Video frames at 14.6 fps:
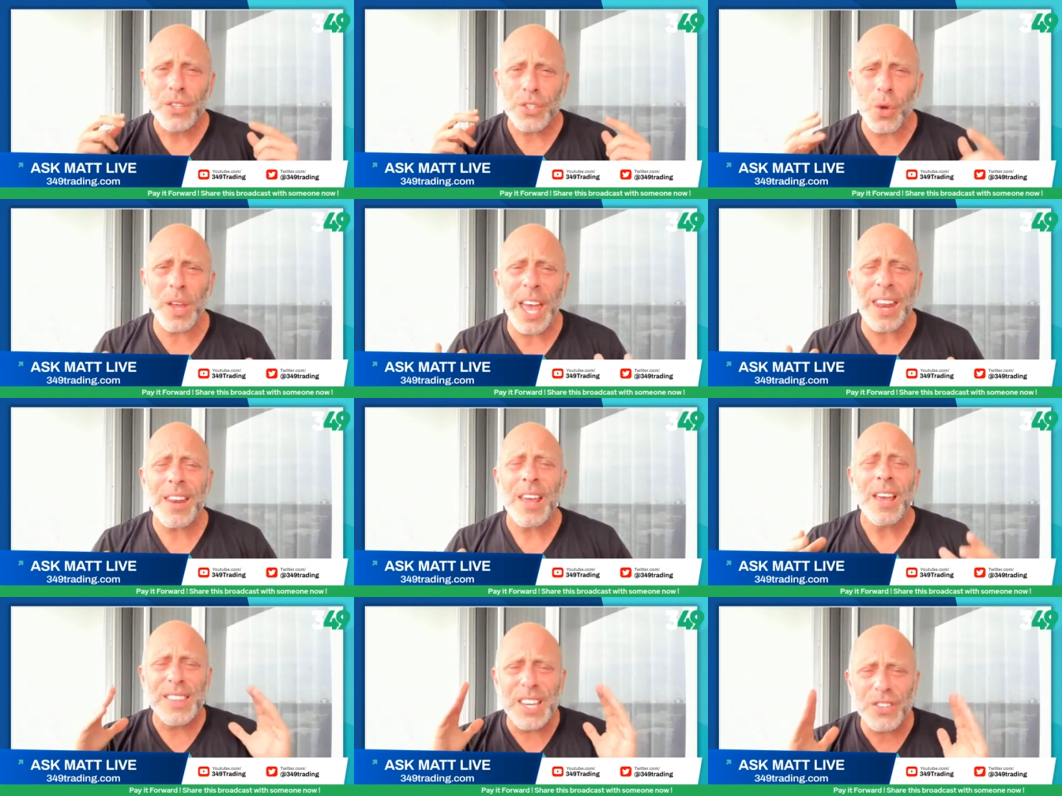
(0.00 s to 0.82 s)
So
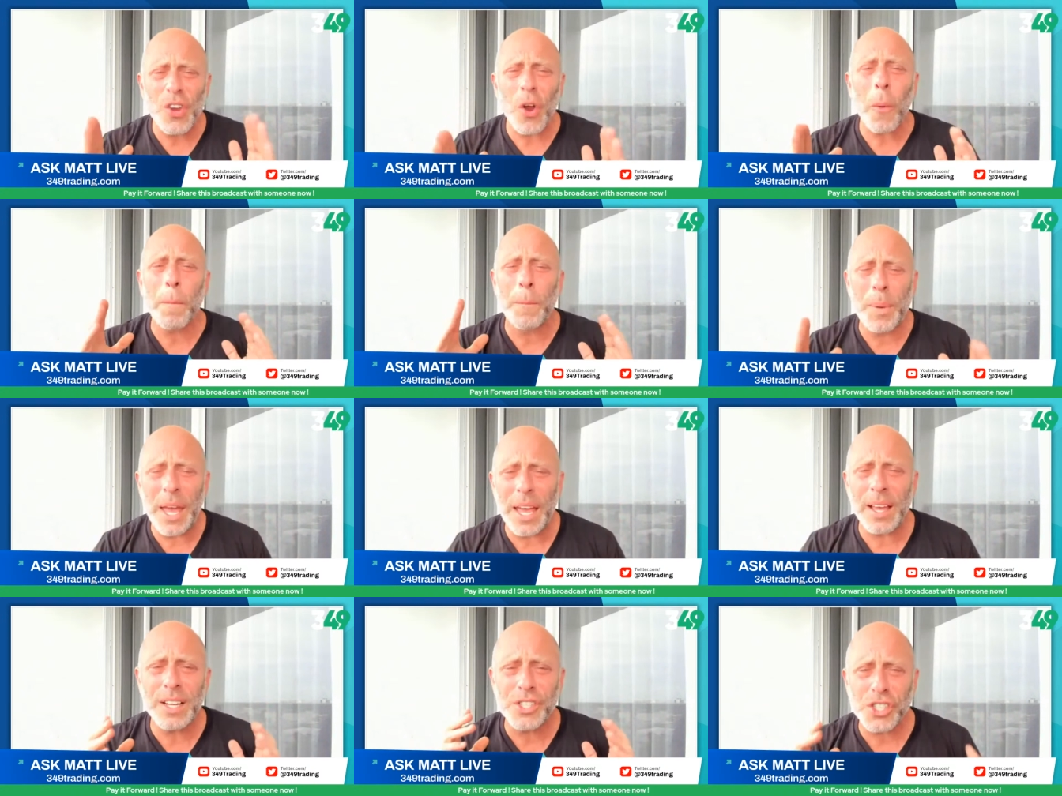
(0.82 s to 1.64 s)
again, these are
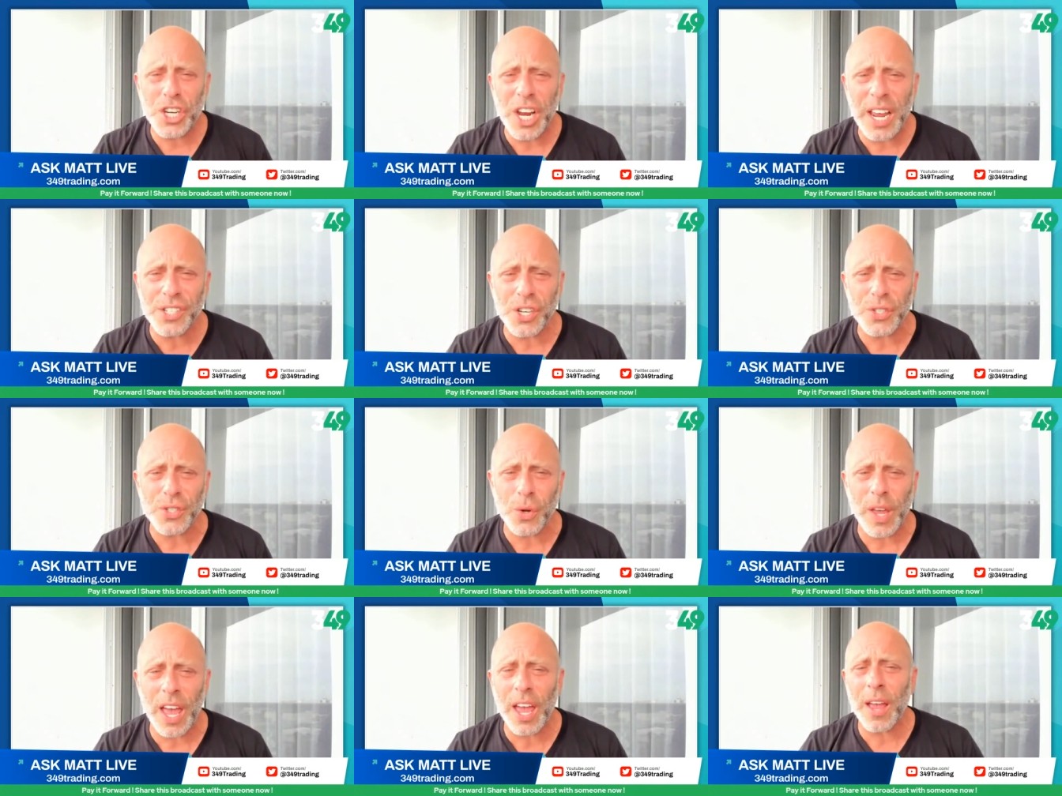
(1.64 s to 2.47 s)
big
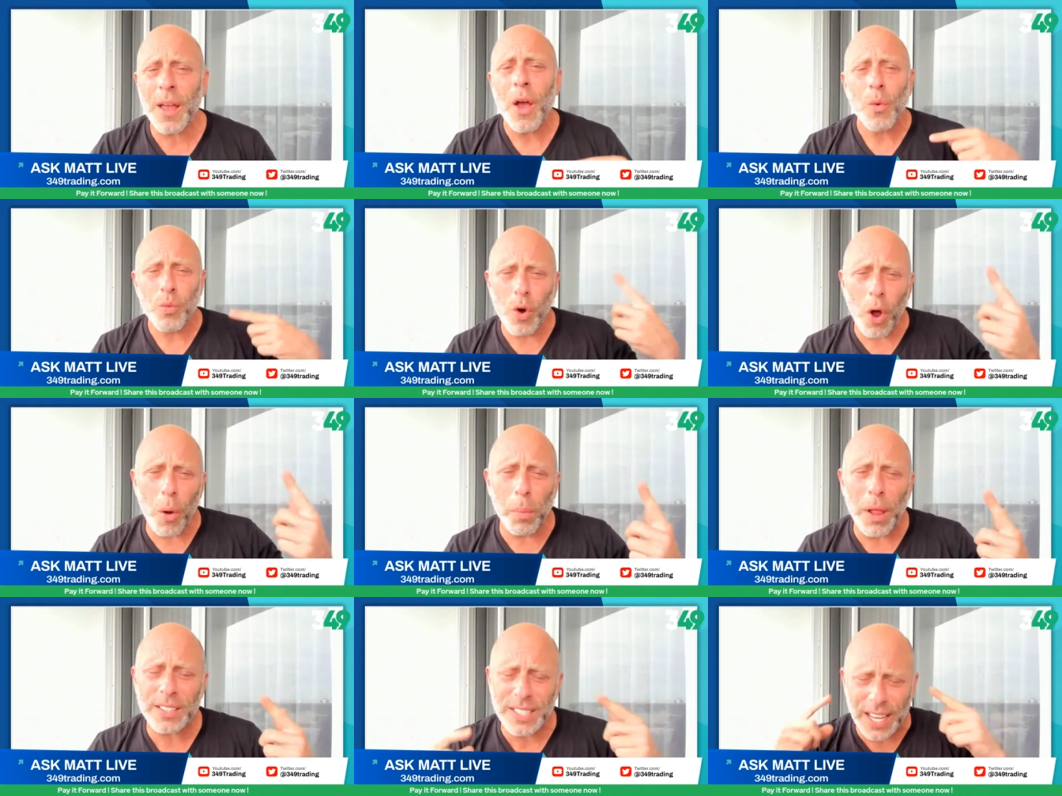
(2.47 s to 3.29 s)
changes, okay?
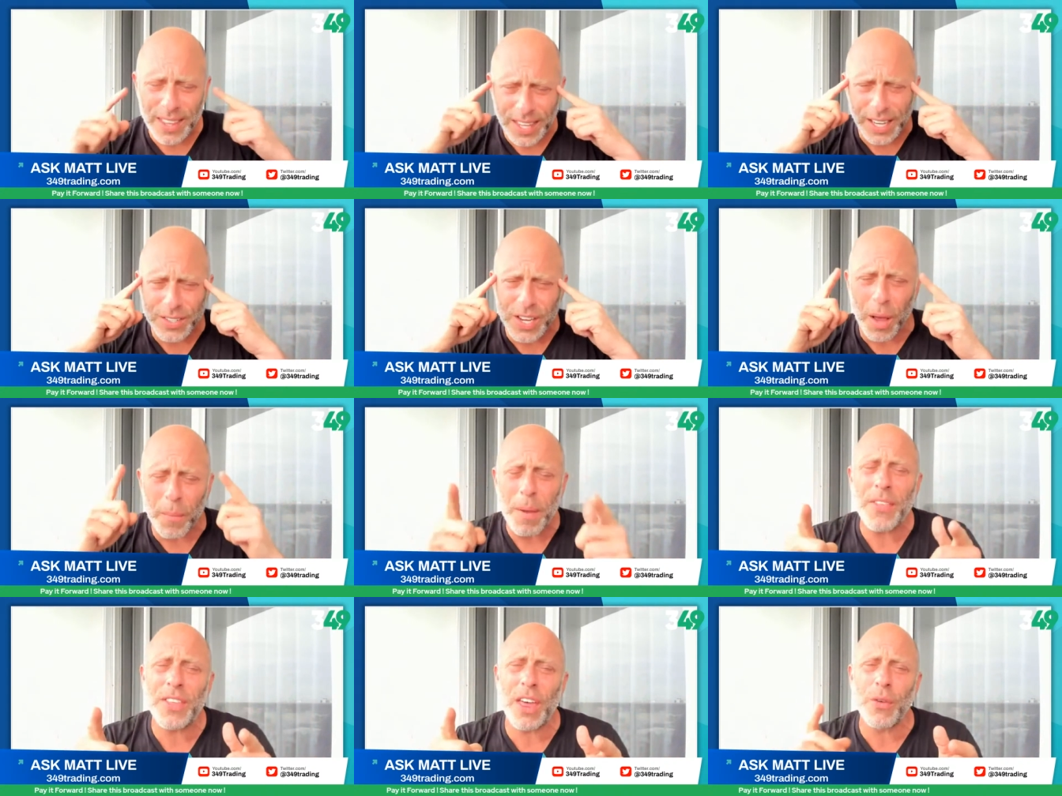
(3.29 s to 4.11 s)
Roblox, I think, is
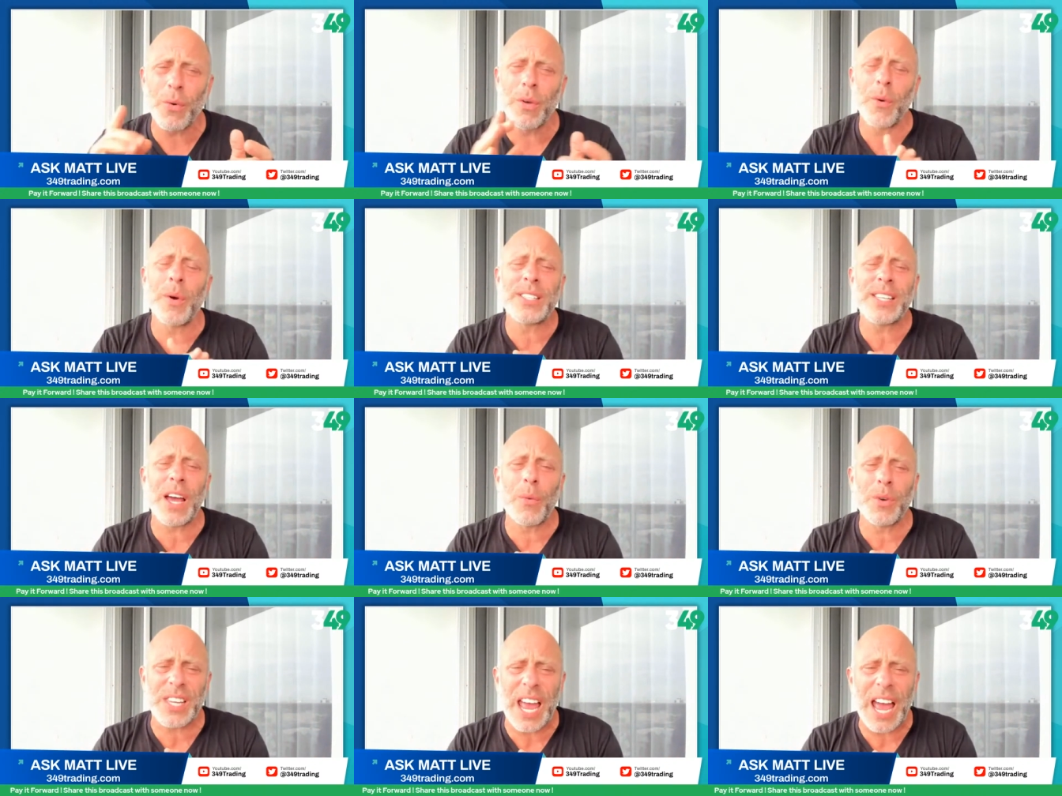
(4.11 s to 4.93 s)
up, and the other one that went
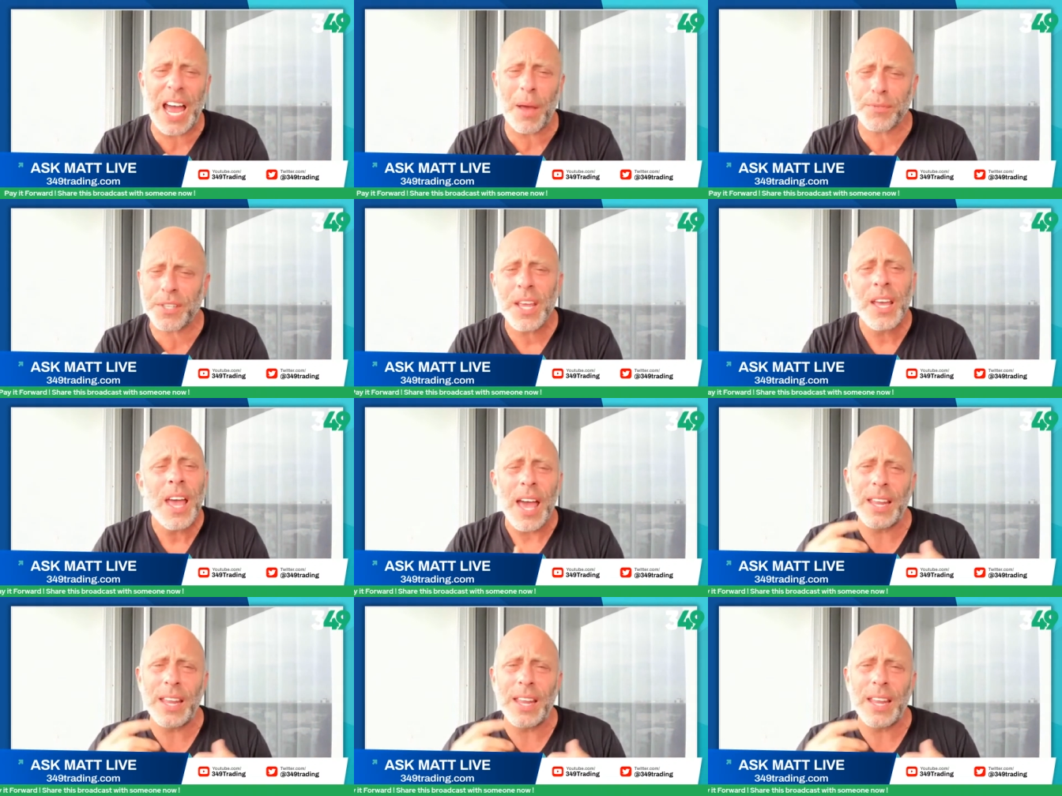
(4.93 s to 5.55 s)
down was apps.